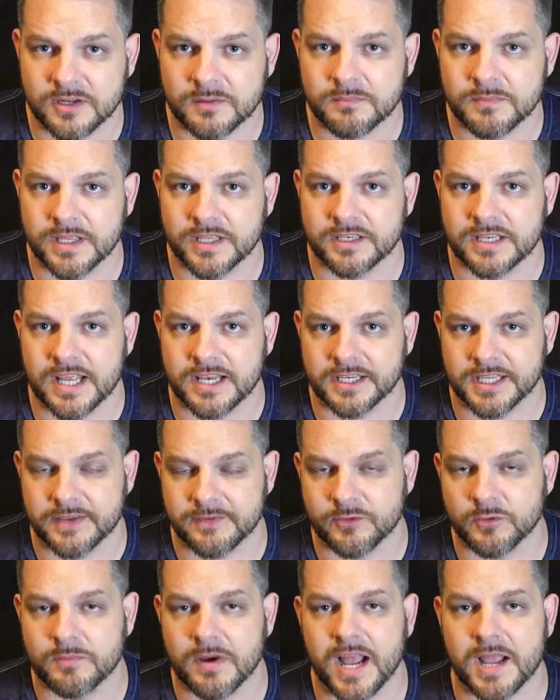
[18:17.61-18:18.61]
them and
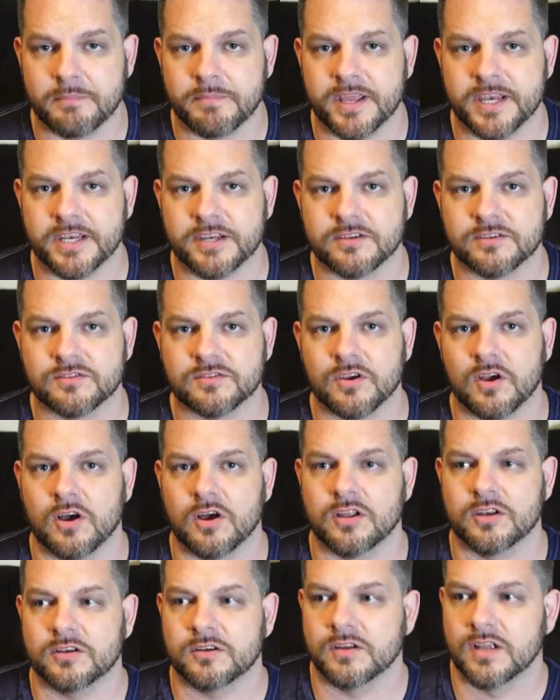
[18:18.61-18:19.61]
give you my opinions
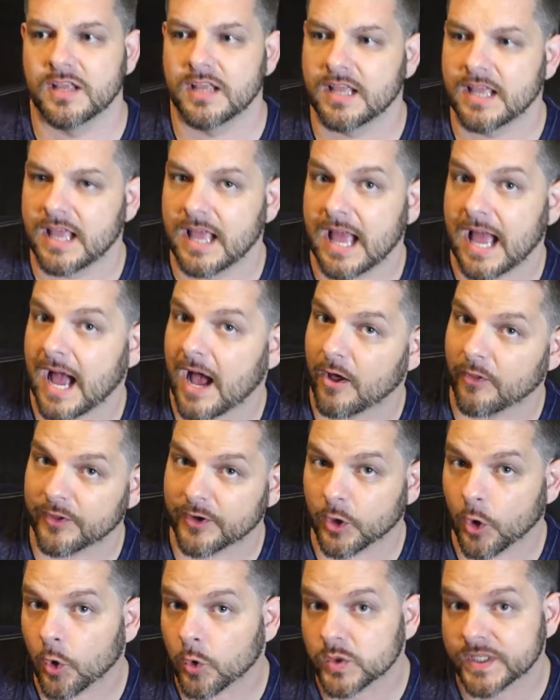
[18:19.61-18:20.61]
on how
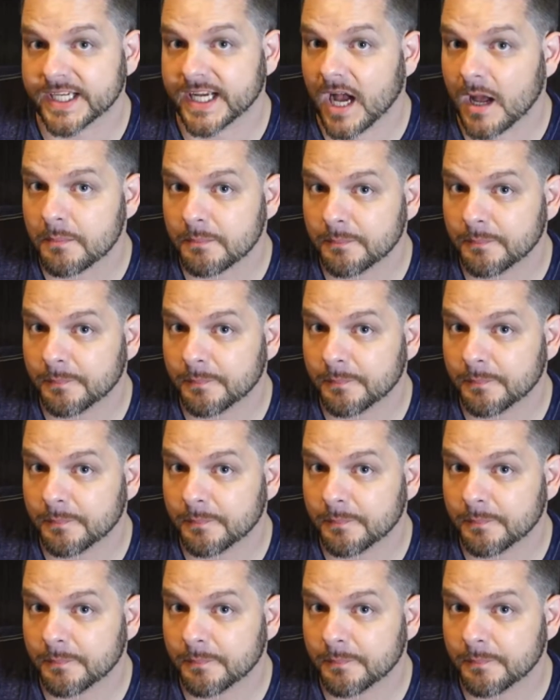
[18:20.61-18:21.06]
they're holding up.